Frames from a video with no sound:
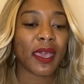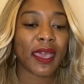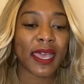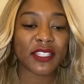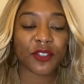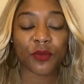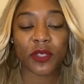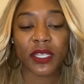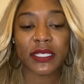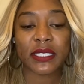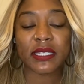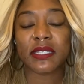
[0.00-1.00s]
uh, as it
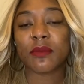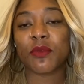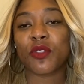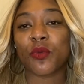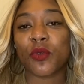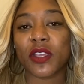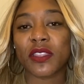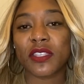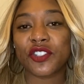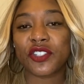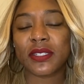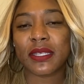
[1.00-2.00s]
relates to some of the work
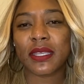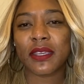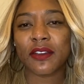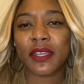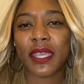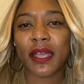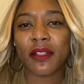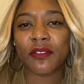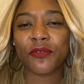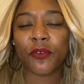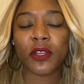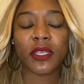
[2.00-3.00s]
that she did here in
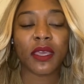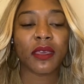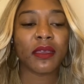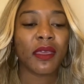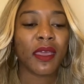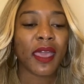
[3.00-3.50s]
California.